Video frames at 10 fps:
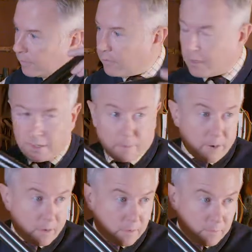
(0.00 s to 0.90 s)
running
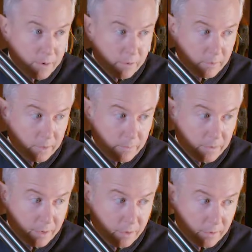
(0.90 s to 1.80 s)
the barrels up and
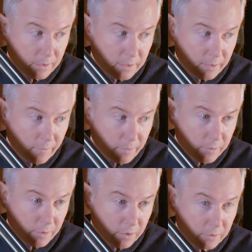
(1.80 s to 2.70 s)
down like this and giving them a
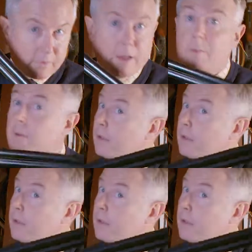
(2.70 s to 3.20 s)
gentle tap,